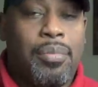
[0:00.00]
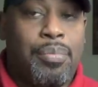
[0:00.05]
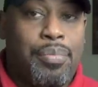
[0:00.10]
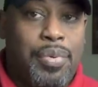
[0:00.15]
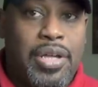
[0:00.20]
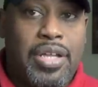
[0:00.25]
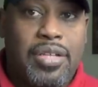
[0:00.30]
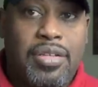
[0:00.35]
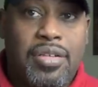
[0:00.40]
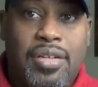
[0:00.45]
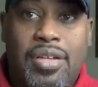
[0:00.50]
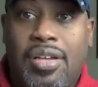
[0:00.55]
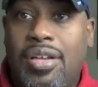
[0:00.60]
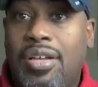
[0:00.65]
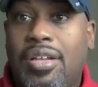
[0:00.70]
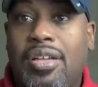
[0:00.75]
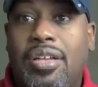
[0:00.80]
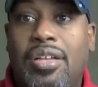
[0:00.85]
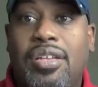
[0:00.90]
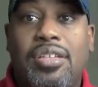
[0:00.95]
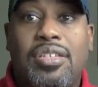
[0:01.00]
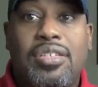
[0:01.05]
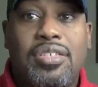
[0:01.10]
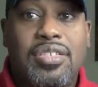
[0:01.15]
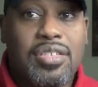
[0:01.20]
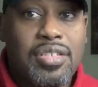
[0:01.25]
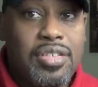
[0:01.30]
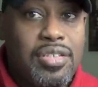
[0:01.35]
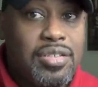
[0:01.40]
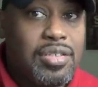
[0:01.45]
But
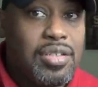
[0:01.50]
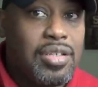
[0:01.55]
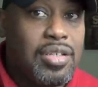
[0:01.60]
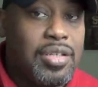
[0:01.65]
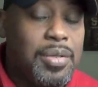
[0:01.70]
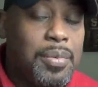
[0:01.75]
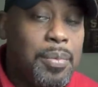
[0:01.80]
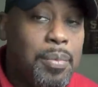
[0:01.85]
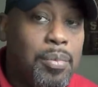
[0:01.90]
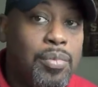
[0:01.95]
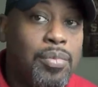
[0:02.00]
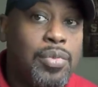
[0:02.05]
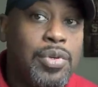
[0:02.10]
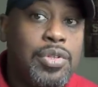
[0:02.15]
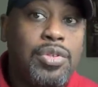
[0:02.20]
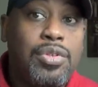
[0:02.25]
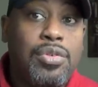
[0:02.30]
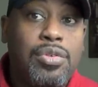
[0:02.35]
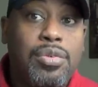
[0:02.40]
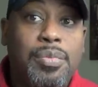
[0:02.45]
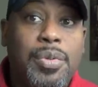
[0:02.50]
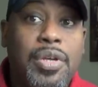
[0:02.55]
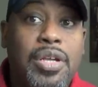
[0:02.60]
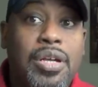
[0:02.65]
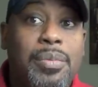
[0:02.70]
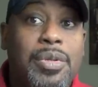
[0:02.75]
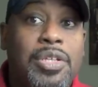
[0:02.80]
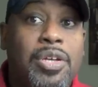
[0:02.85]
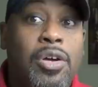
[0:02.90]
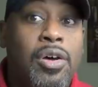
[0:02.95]
essentially, when you
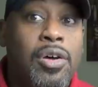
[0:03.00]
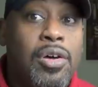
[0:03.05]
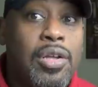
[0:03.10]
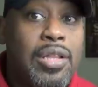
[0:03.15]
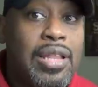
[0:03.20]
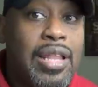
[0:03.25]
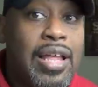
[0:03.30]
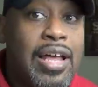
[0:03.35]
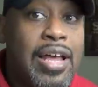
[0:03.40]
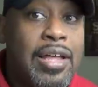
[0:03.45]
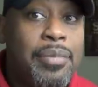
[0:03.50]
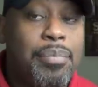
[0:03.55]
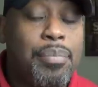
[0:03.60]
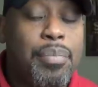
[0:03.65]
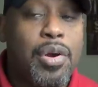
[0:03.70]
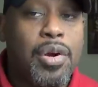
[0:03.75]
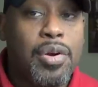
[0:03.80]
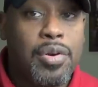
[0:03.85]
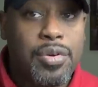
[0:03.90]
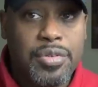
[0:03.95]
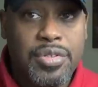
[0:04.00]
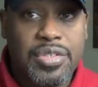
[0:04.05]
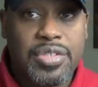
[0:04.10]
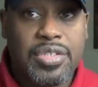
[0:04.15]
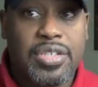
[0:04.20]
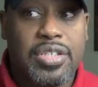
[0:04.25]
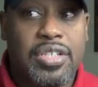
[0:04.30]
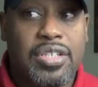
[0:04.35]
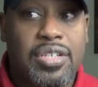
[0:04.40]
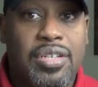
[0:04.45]
become an online
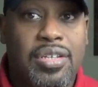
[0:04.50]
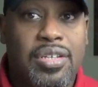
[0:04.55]
person,